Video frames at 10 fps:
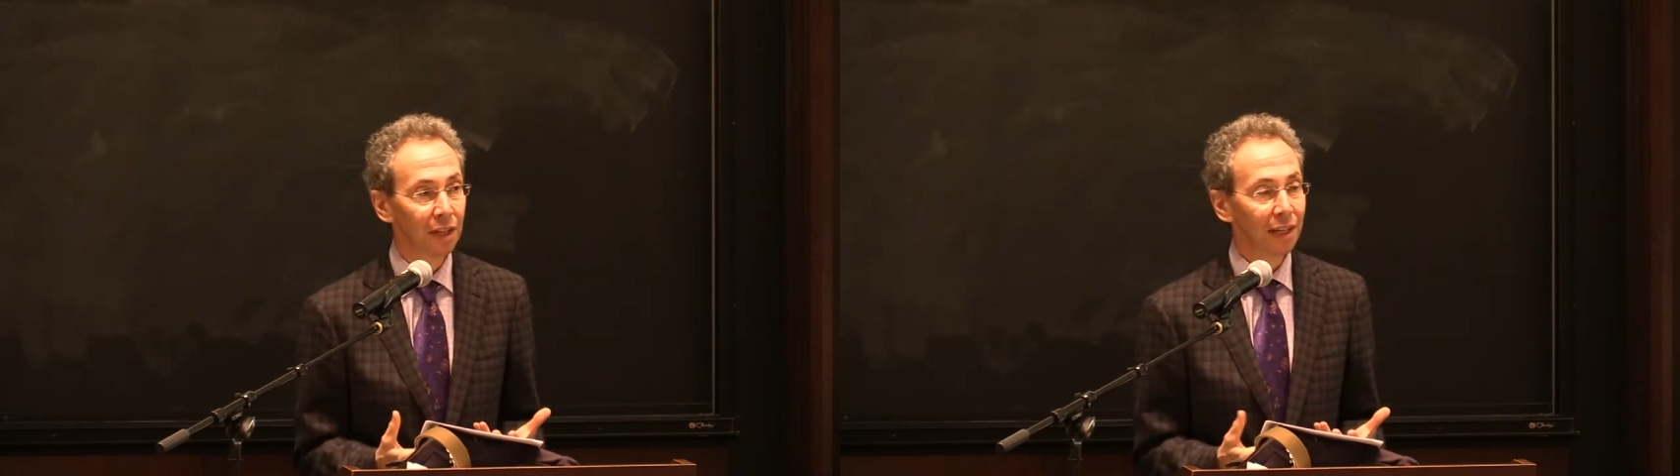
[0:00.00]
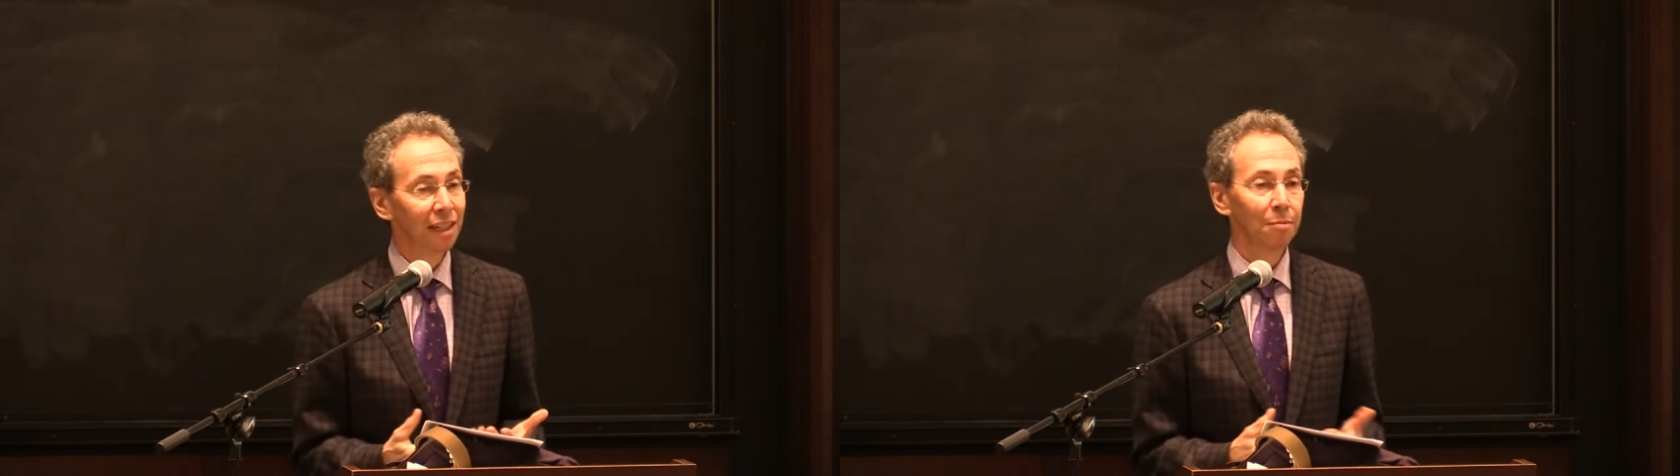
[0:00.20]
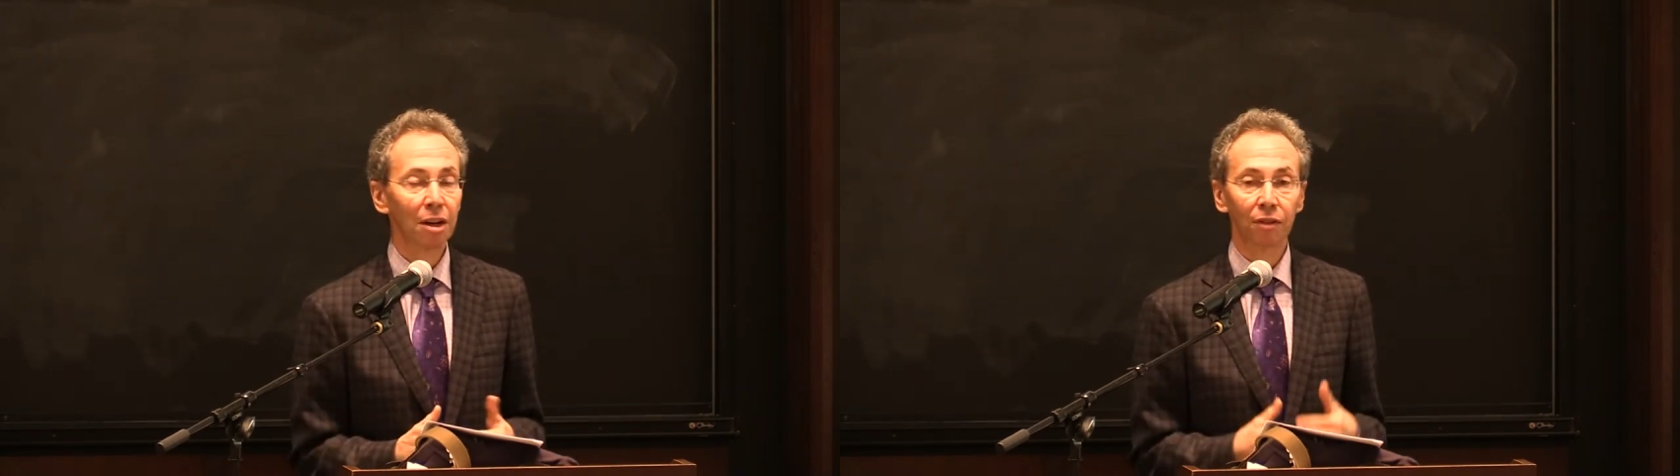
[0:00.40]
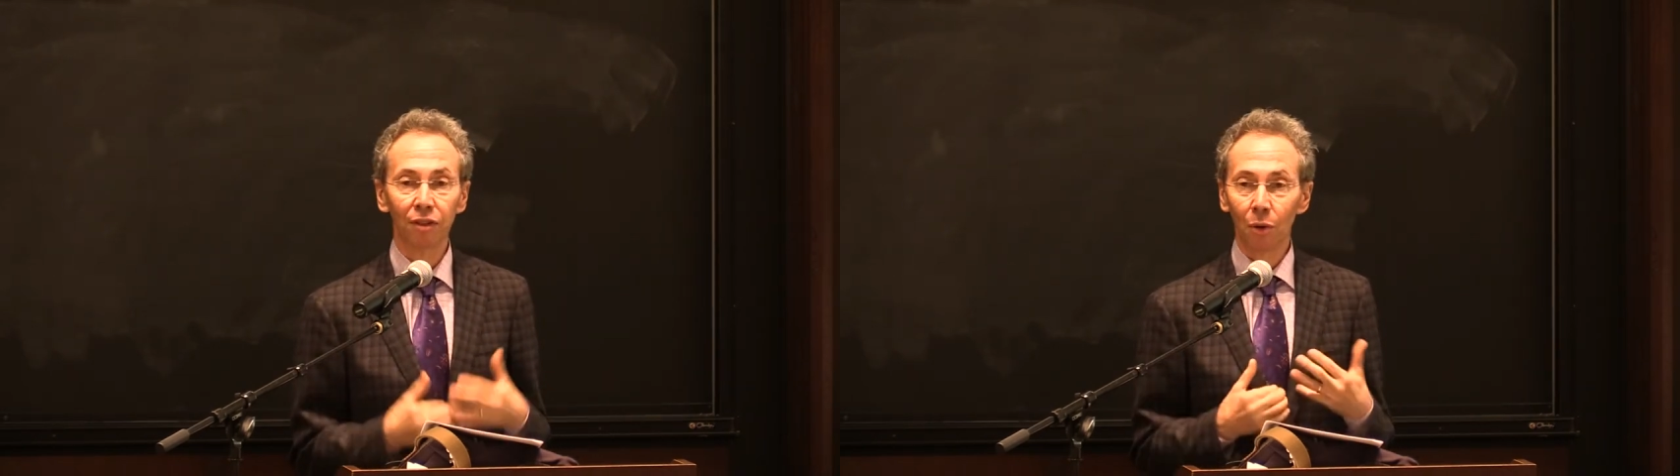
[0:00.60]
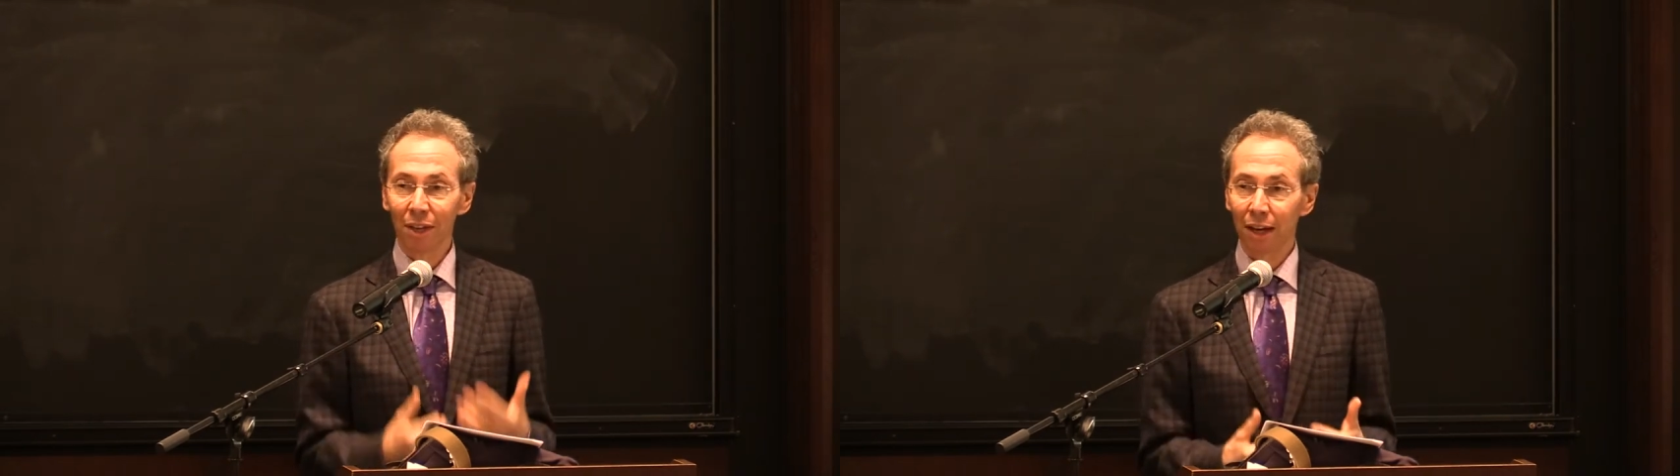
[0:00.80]
is a matter of
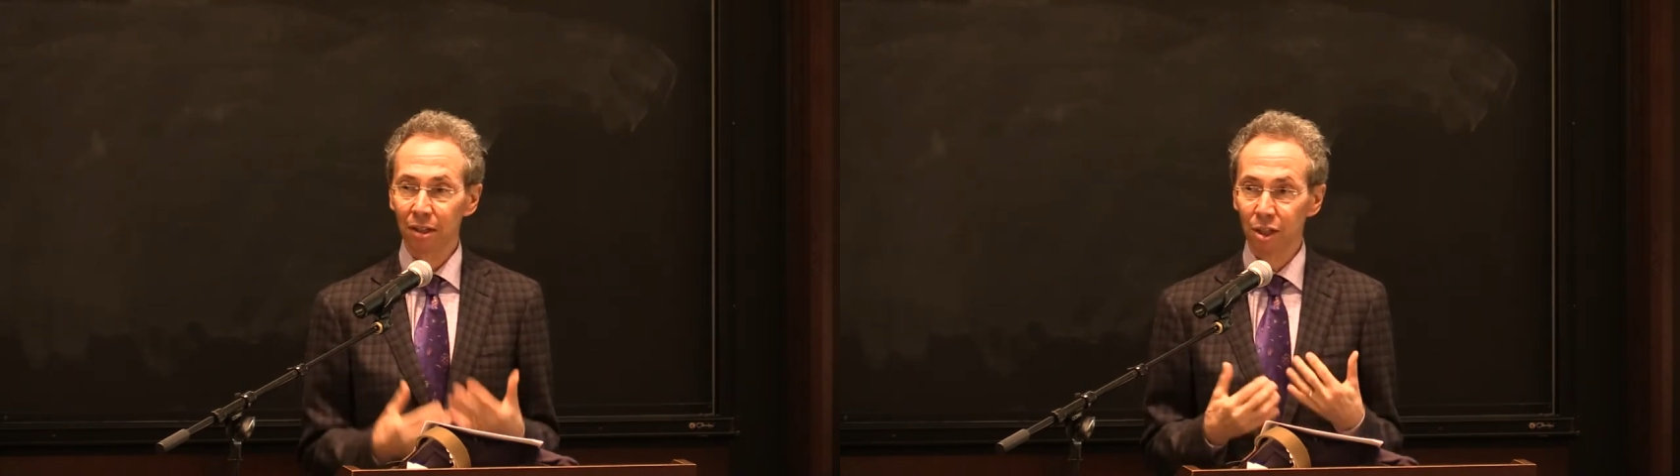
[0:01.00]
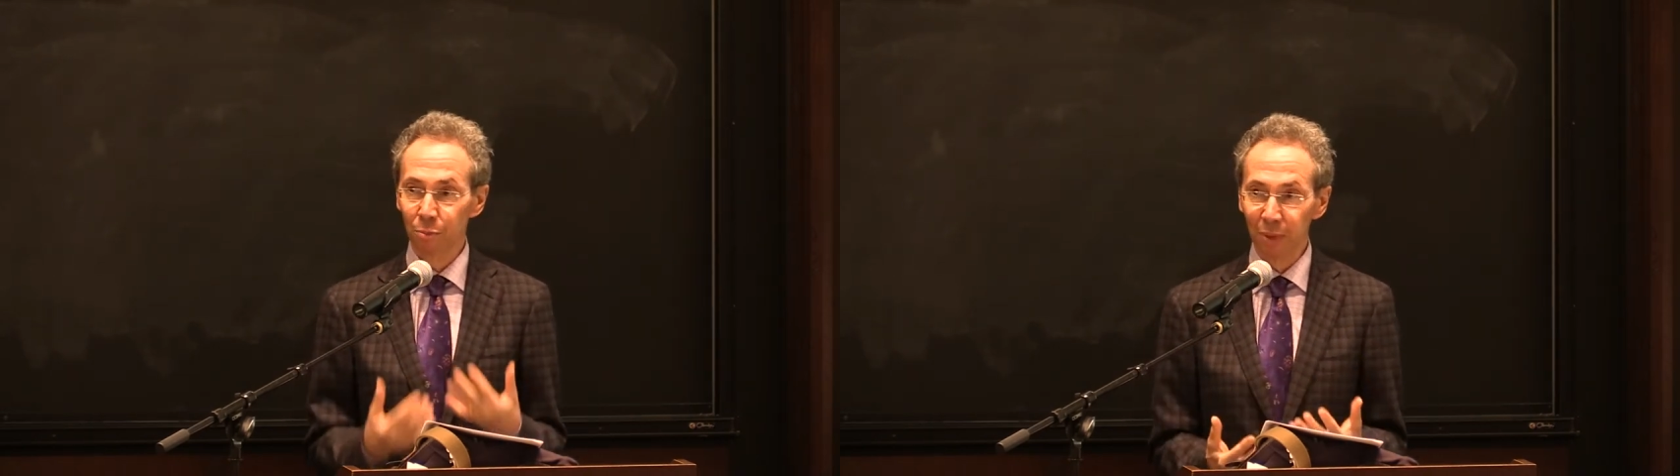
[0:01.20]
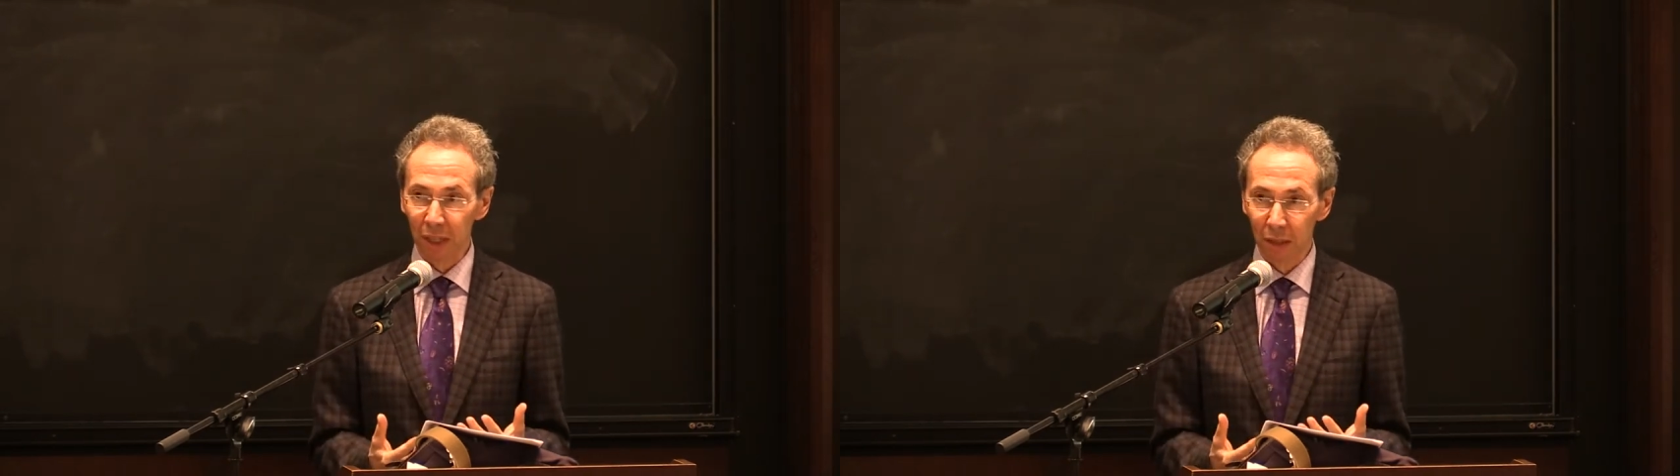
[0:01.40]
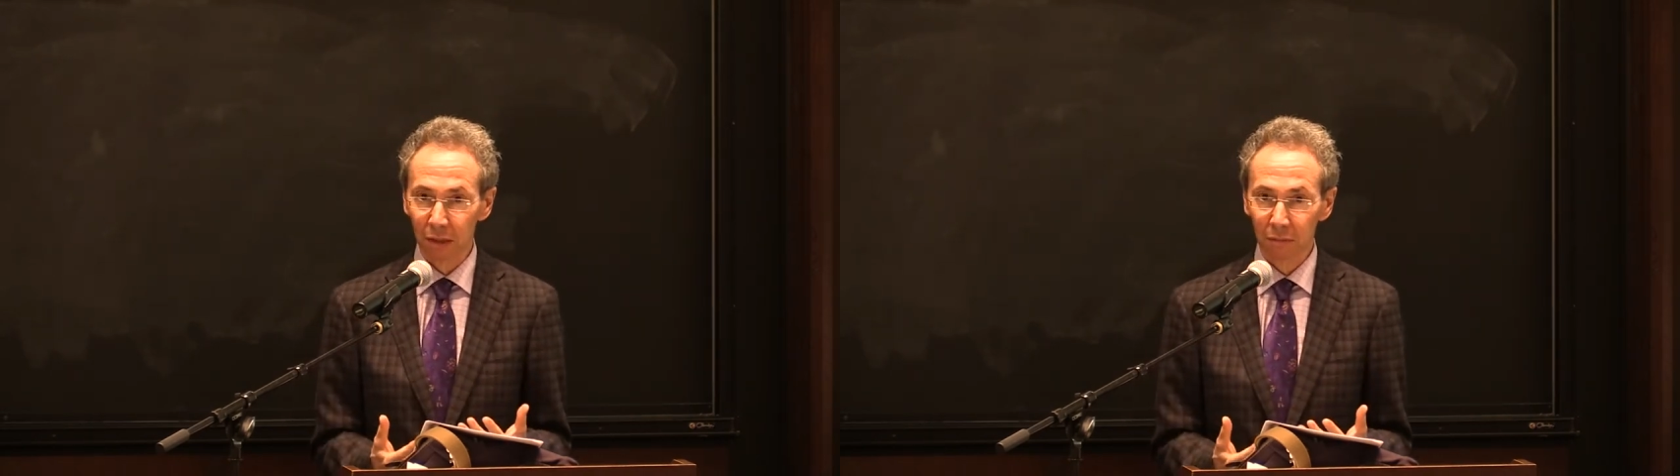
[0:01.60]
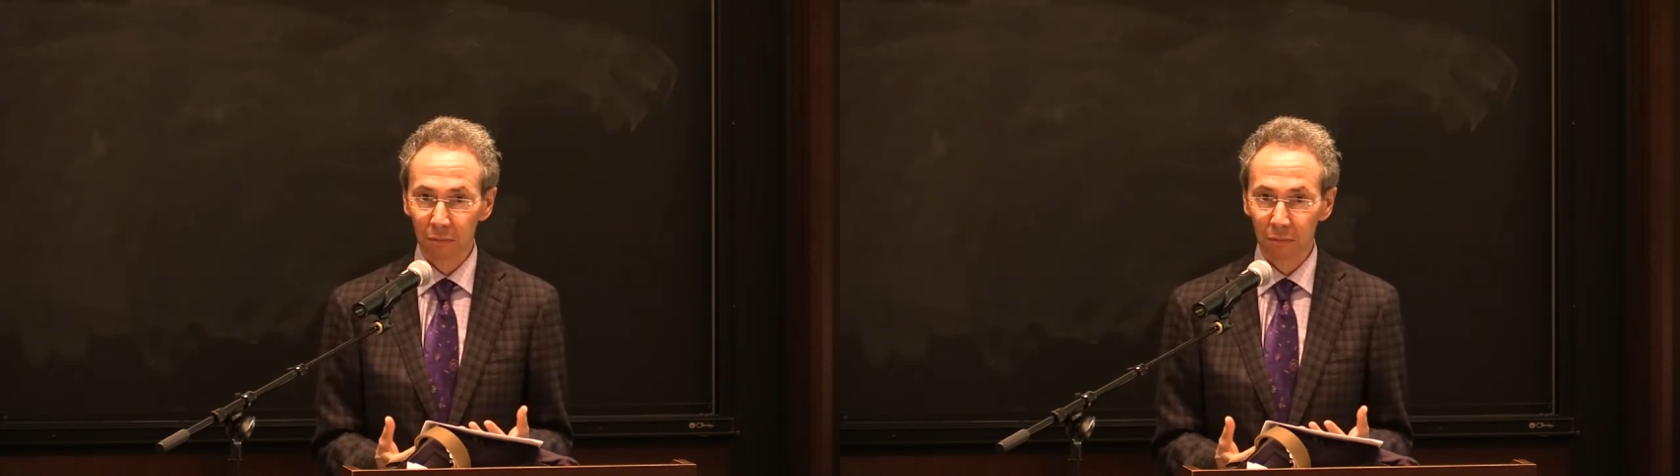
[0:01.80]
knowing how to speak.